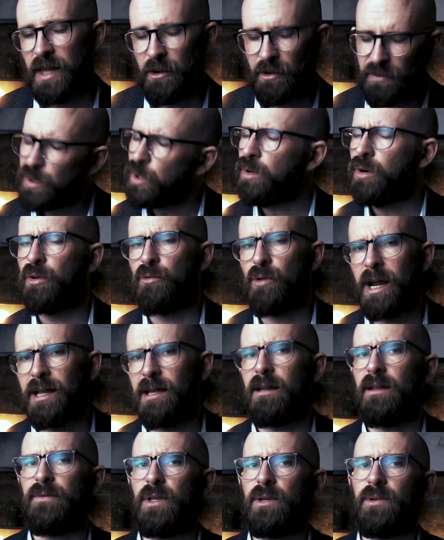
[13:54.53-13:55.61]
Now, if you're a
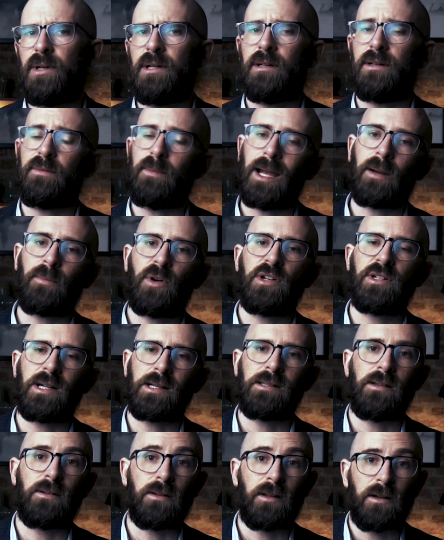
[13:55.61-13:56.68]
regular viewer of
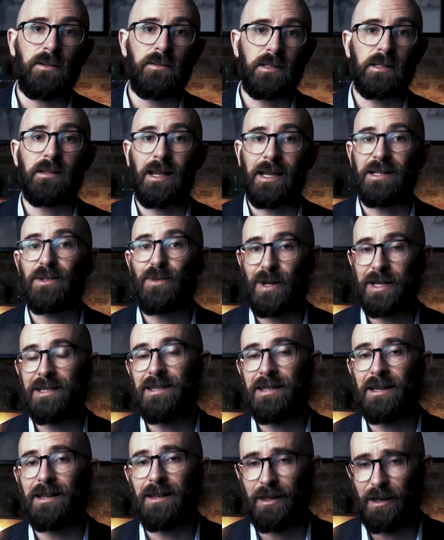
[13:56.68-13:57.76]
megaprojects, you'll know that a
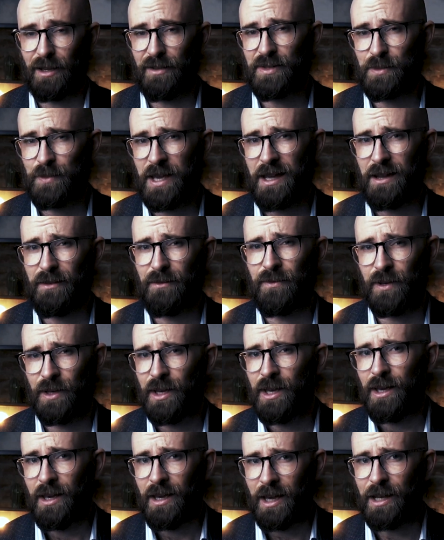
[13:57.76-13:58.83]
20 year lifespan for
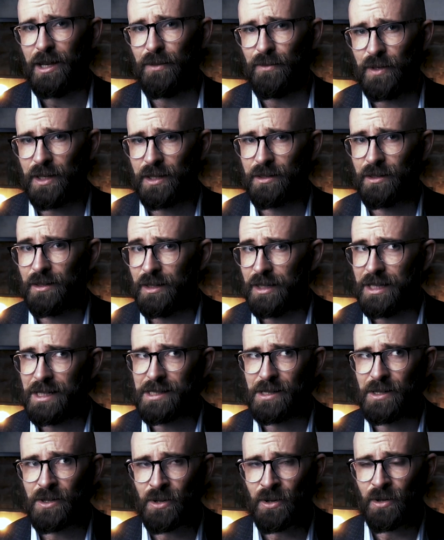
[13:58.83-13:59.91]
any vehicle
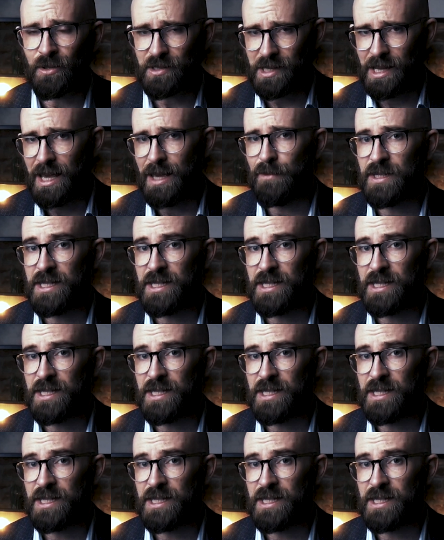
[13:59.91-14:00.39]
is not a